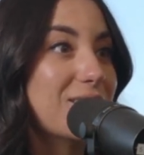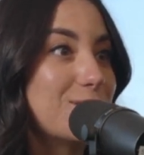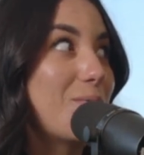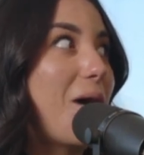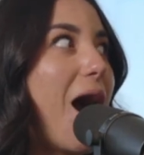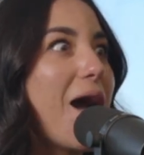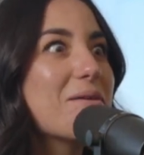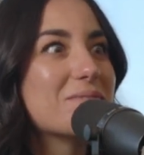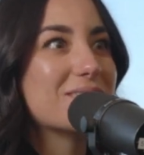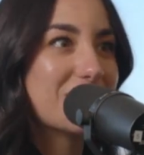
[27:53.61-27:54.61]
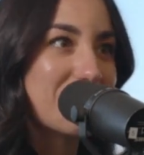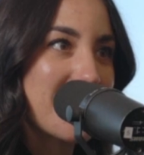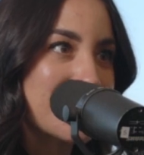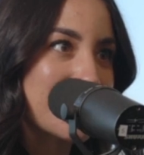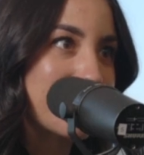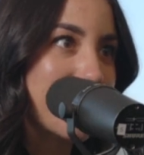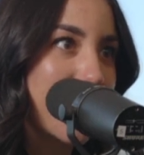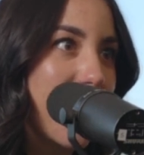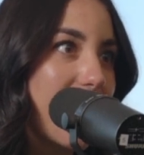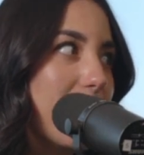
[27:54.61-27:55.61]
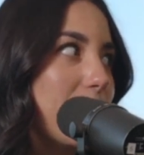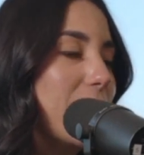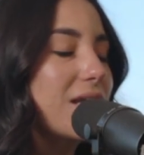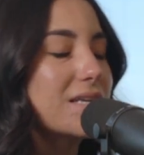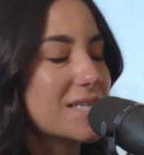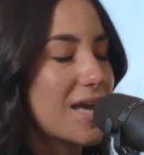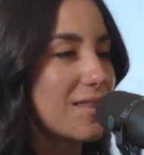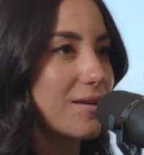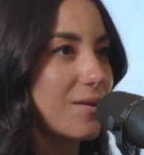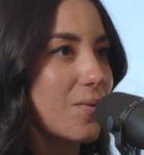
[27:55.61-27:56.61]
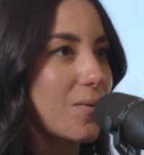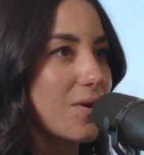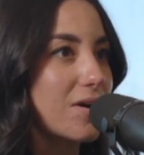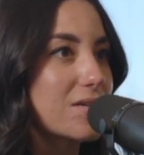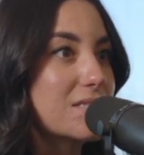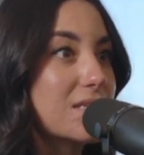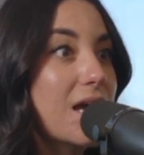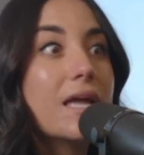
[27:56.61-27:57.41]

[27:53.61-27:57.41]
So I was the one doing it and putting together the orders.